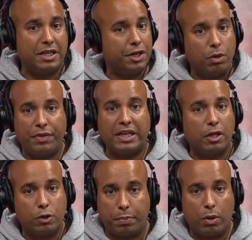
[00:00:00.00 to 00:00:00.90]
I don't think
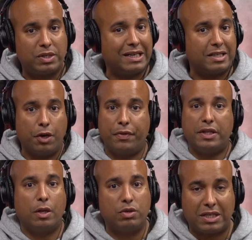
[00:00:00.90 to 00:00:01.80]
those protests, I don't think
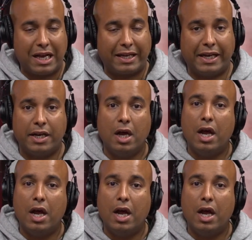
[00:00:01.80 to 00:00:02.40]
those targeted